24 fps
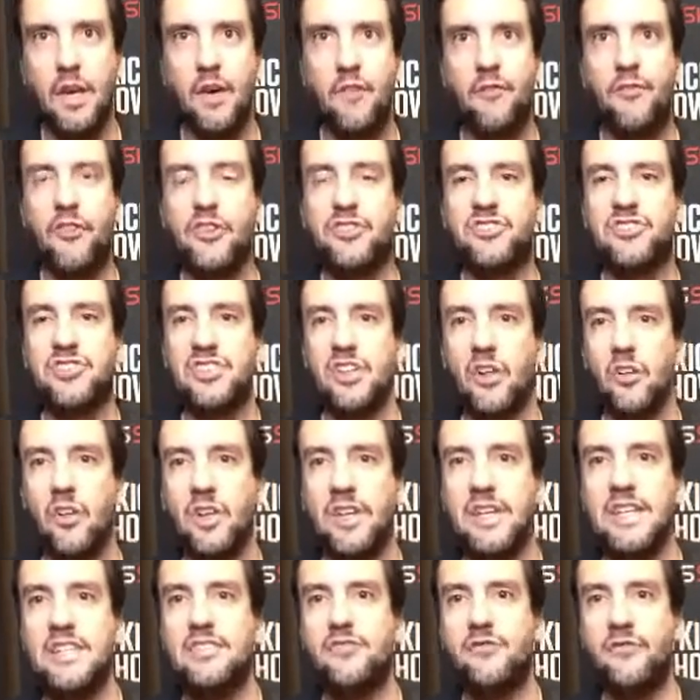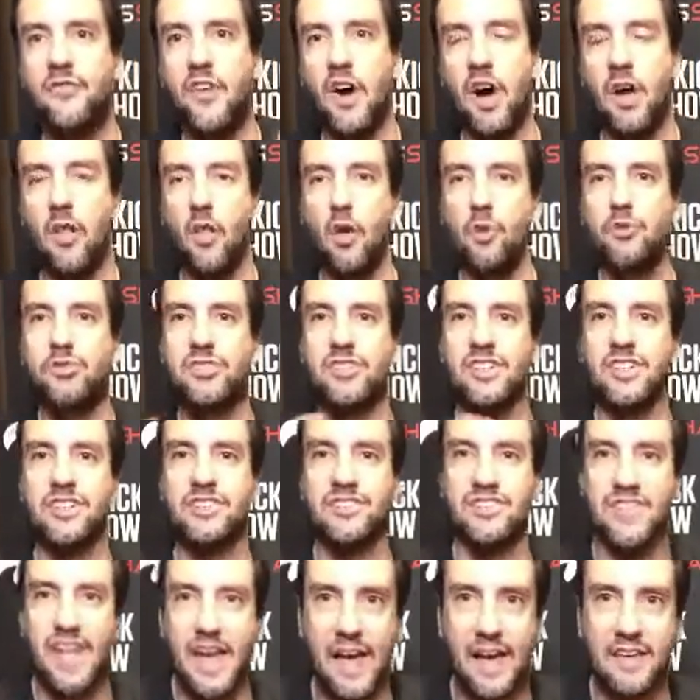Facilities follow
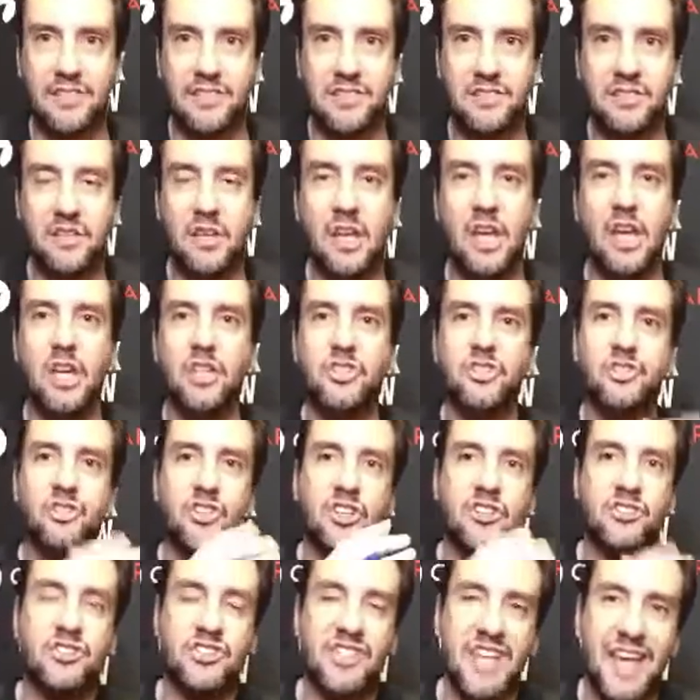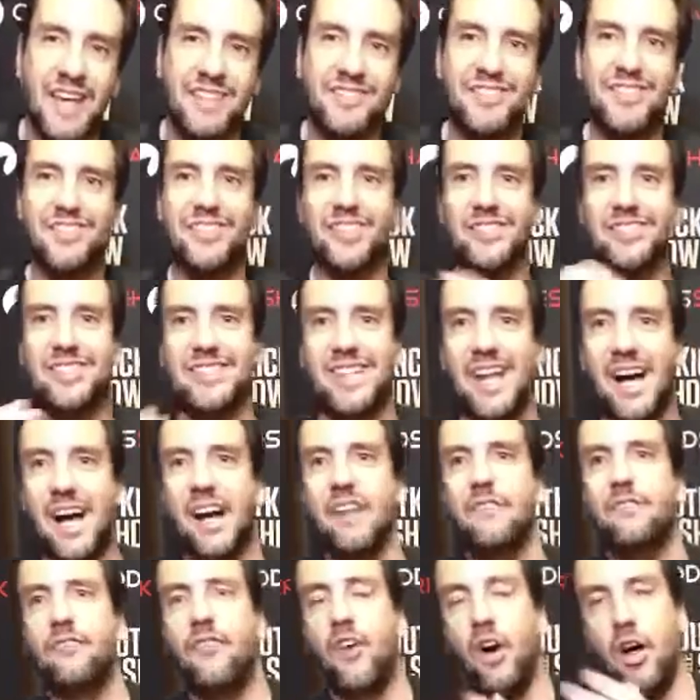success. Success does
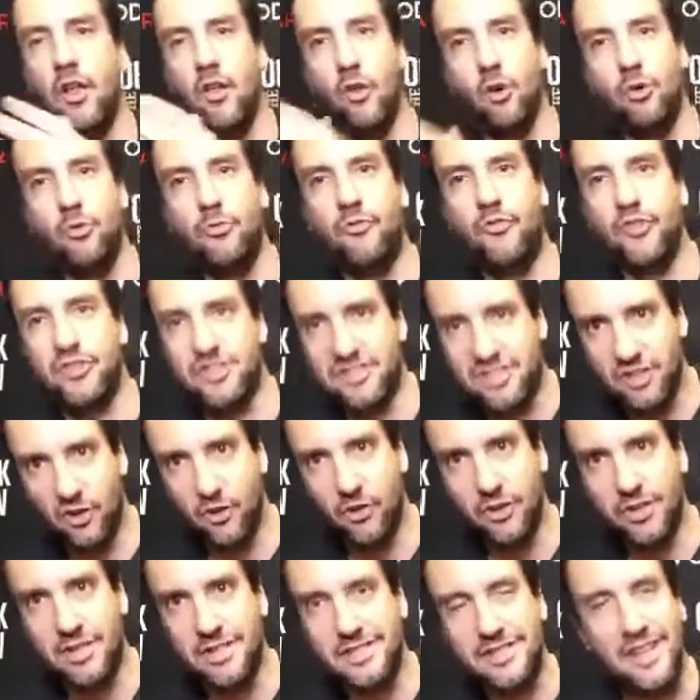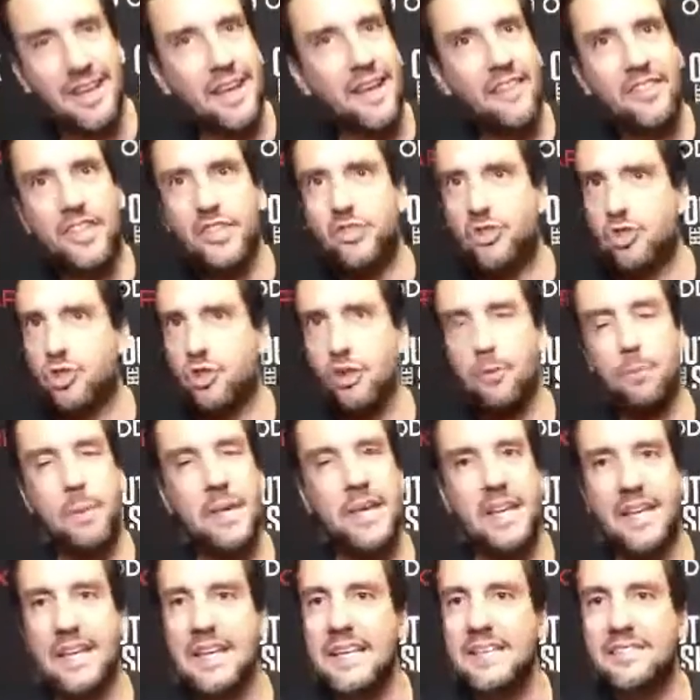not follow facilities. This should be
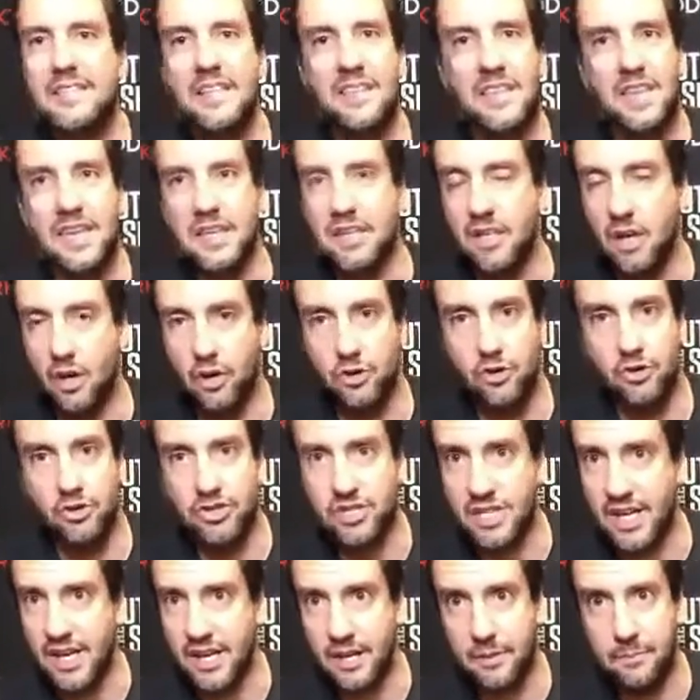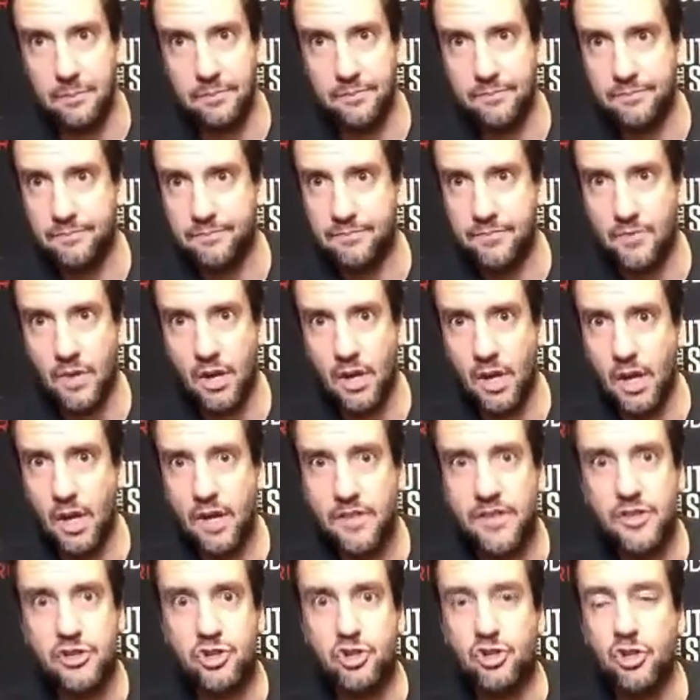an easy thing to understand.
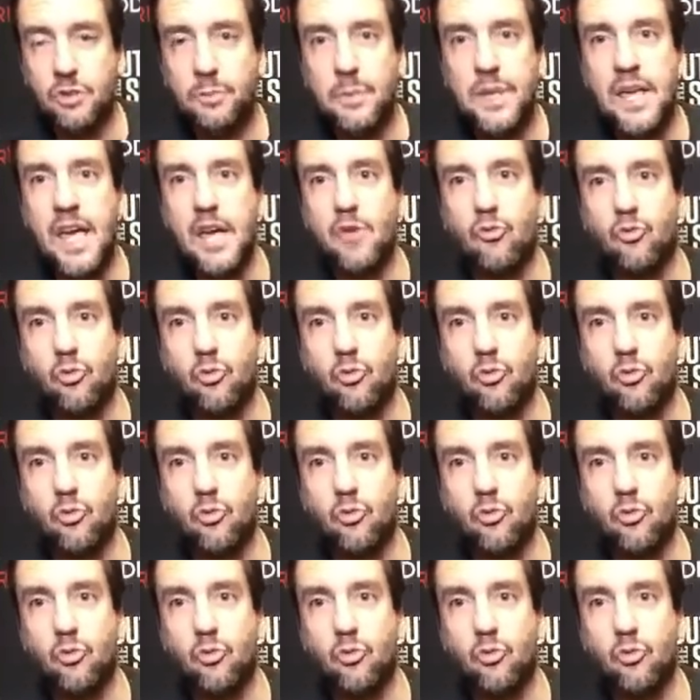This should be a